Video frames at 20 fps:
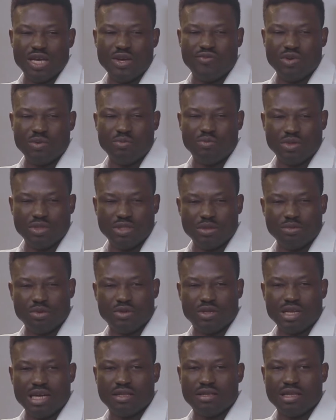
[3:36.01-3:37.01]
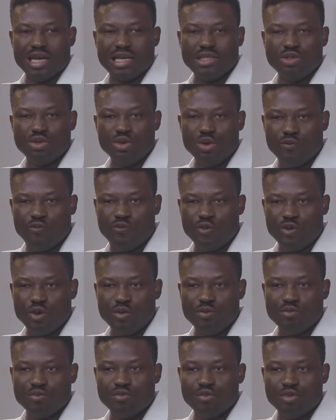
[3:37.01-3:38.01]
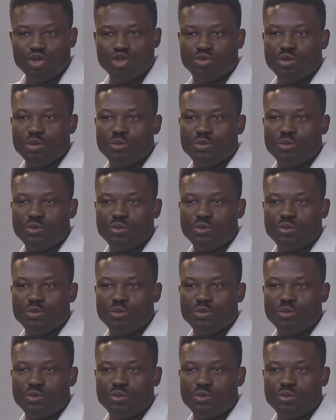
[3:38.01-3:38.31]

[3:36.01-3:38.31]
everybody, but I know for most